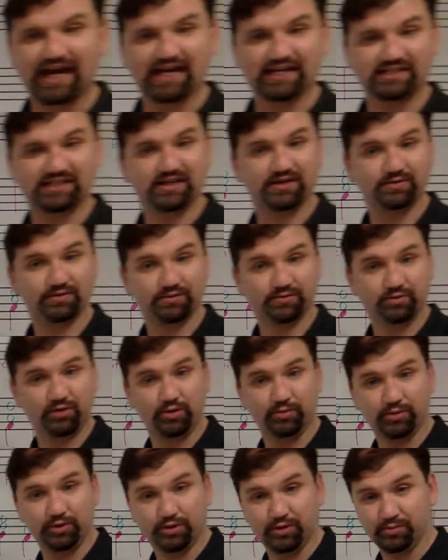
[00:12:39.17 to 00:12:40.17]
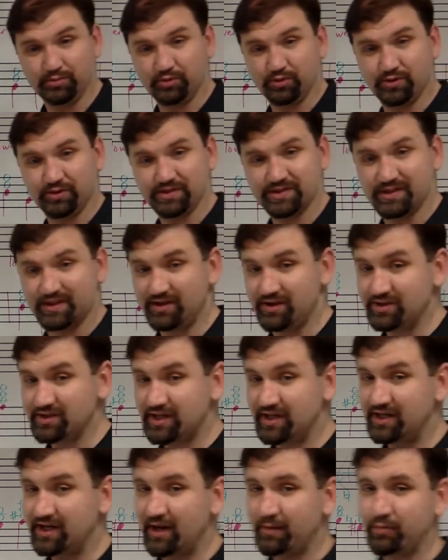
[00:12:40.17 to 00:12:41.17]
idea with Roman numerals. And there's
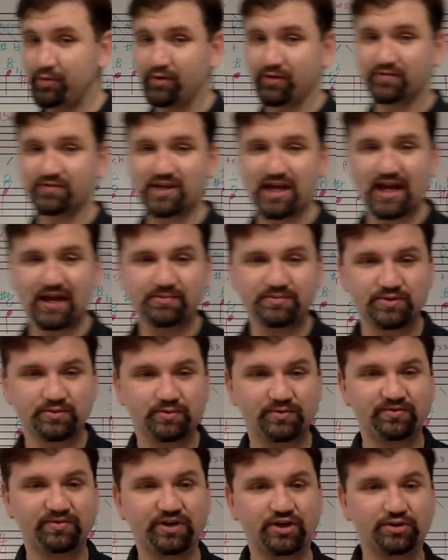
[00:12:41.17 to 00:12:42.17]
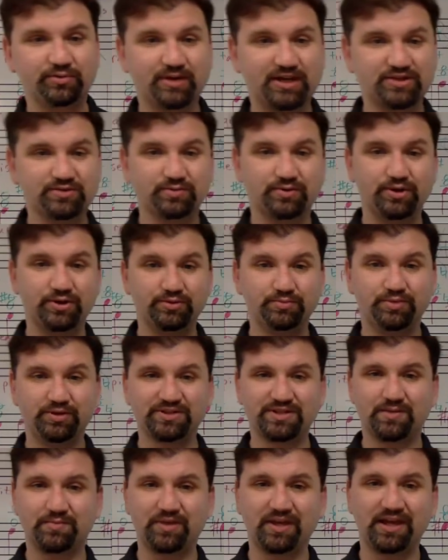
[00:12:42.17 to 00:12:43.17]
a number of times with figured bass where you put
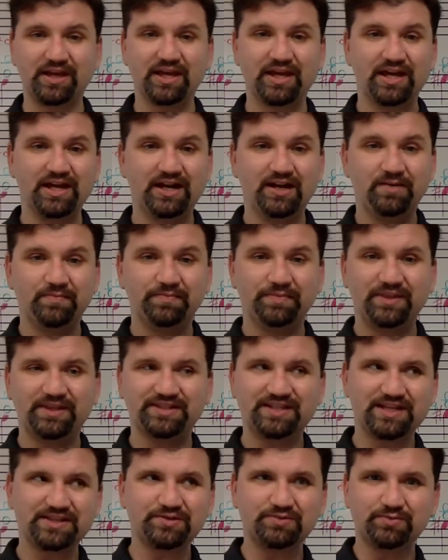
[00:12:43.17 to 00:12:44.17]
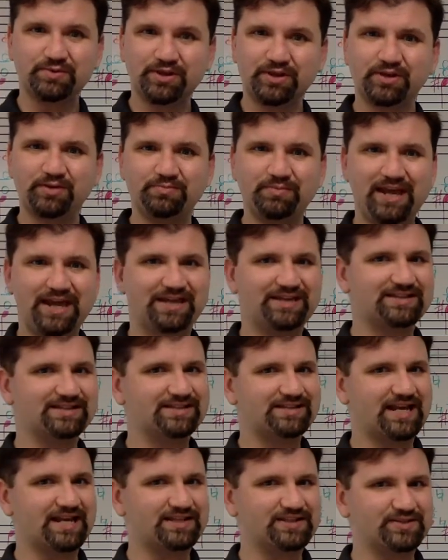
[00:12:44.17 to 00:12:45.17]
something that doesn't really make
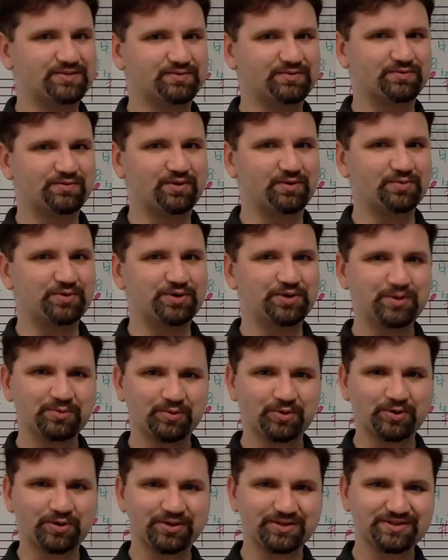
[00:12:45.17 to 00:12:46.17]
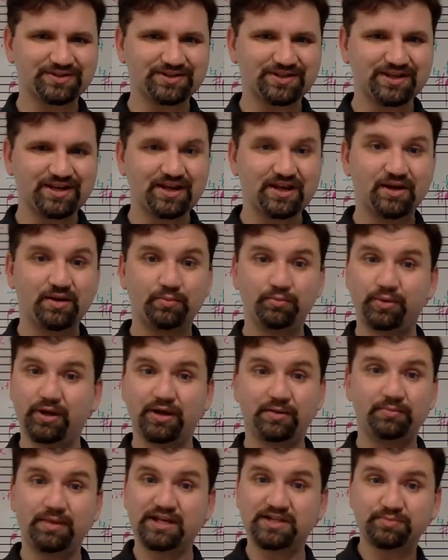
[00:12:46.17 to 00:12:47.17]
sense with Roman numerals, but
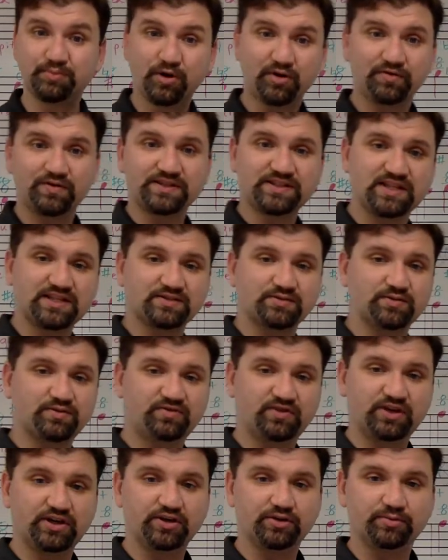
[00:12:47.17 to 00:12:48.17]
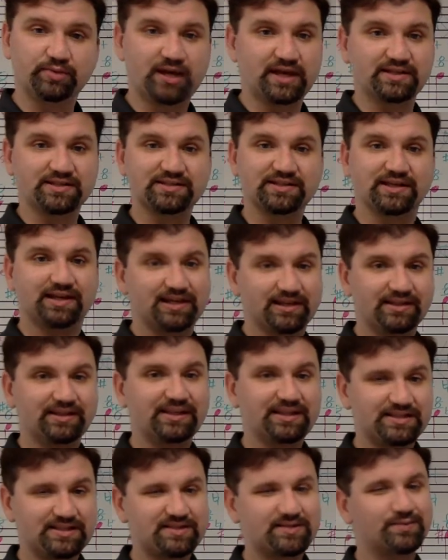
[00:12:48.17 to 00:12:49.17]
it makes perfect sense with figured bass, at
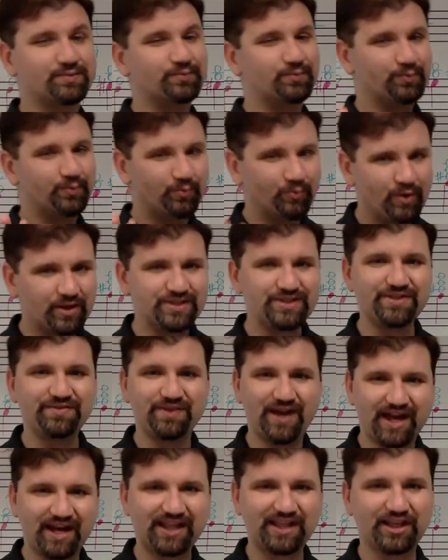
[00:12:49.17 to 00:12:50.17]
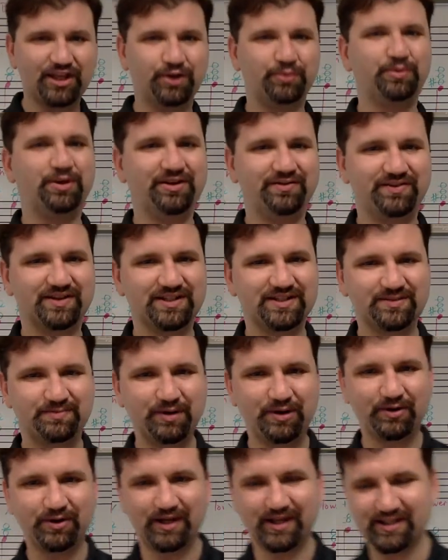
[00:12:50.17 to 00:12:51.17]
least once you've had a little bit of
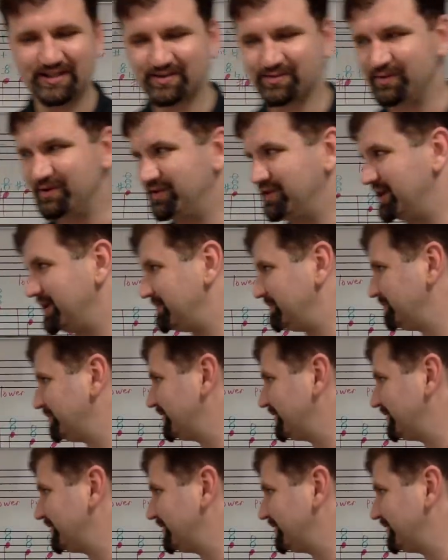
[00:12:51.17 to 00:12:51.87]
experience with it.